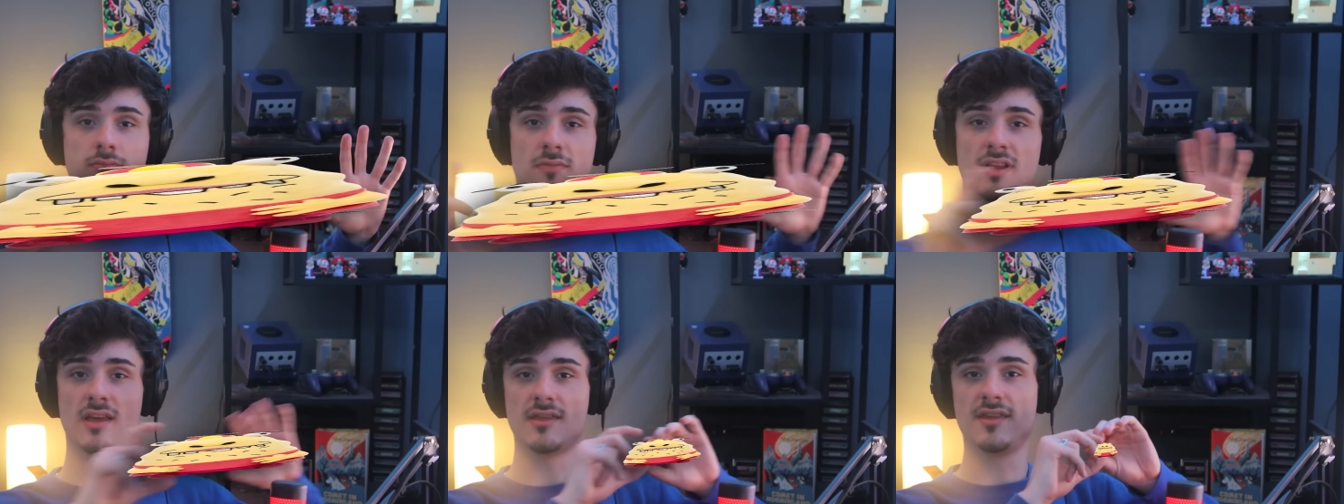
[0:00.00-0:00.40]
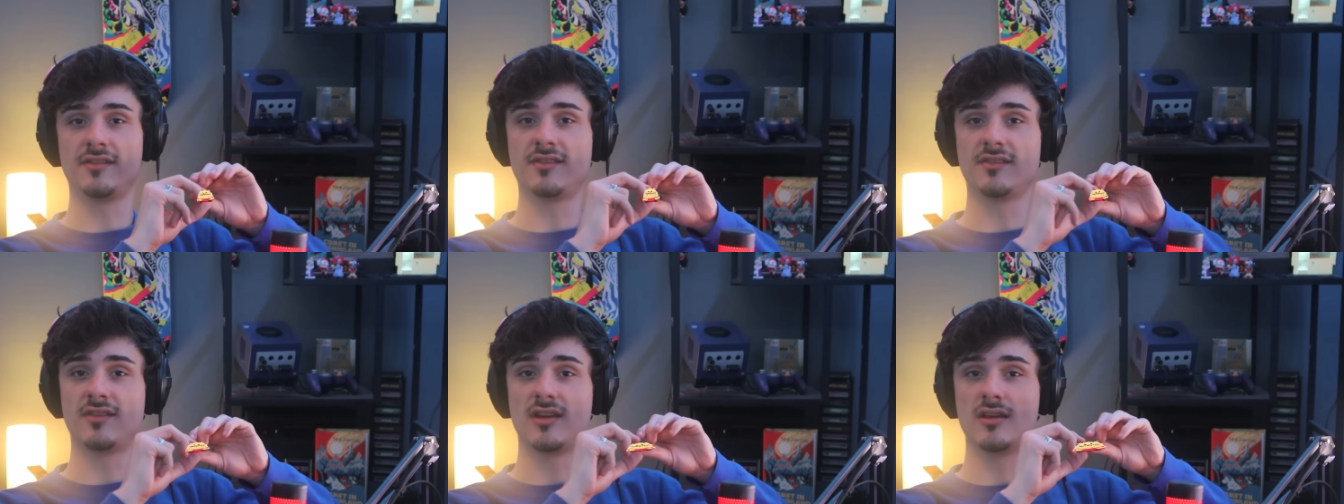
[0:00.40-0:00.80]

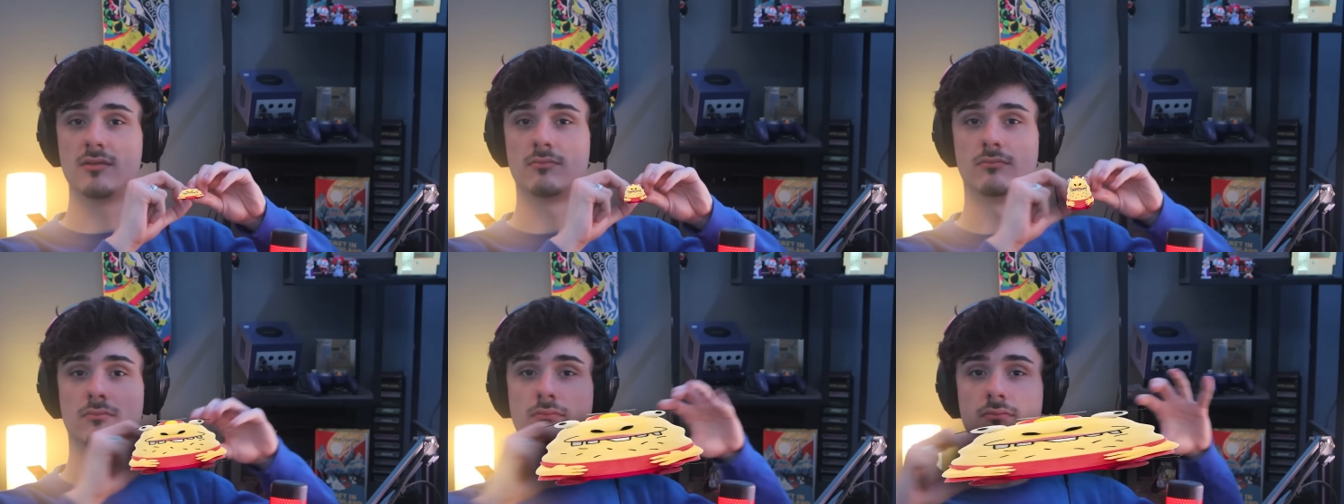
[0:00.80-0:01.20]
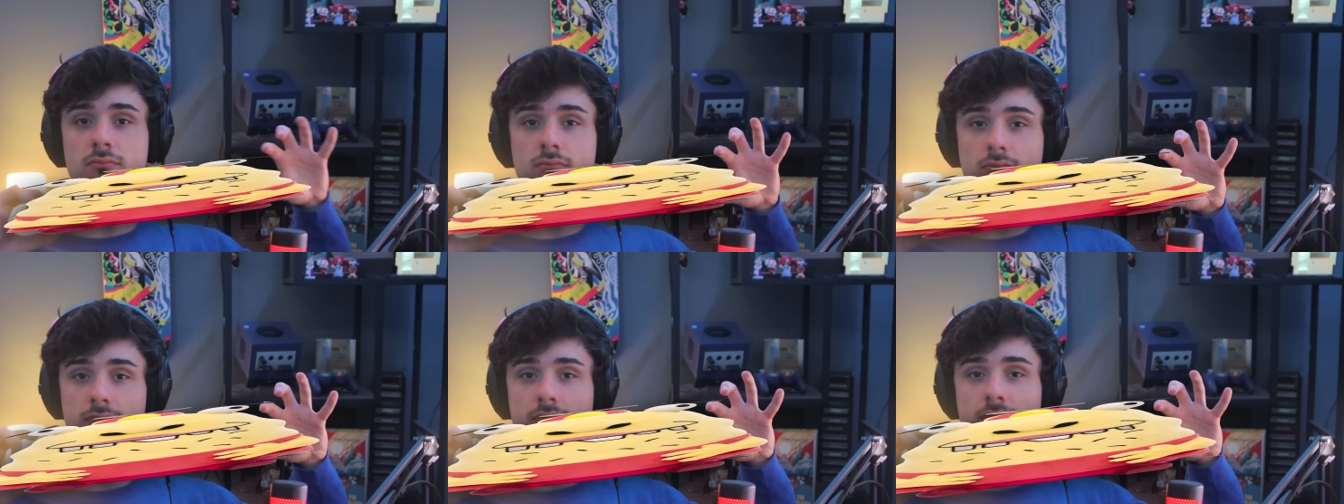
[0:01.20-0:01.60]
This is him.
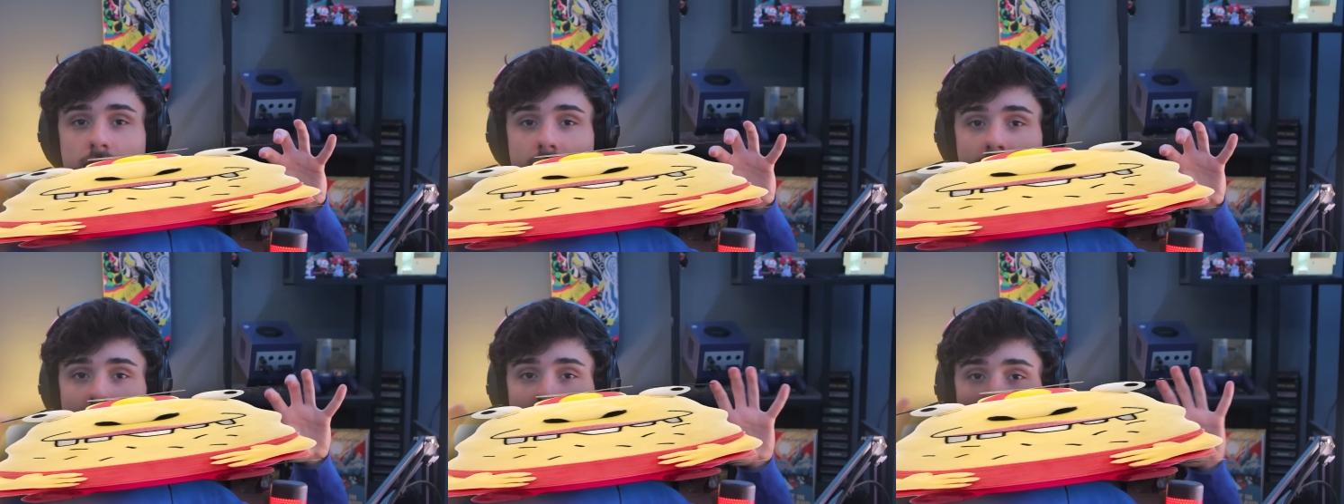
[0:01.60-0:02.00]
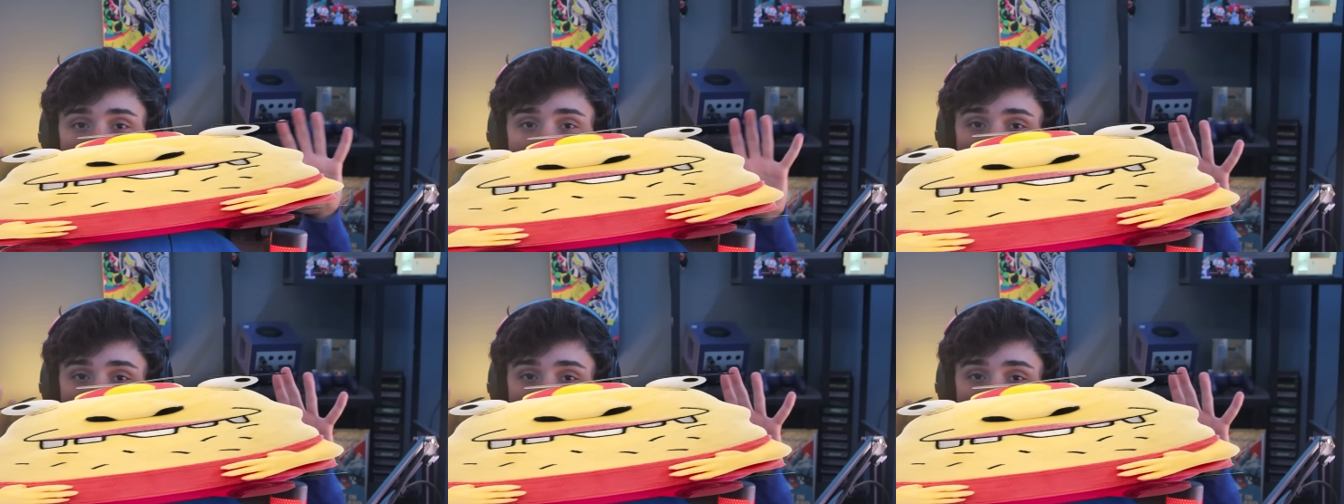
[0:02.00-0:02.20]
You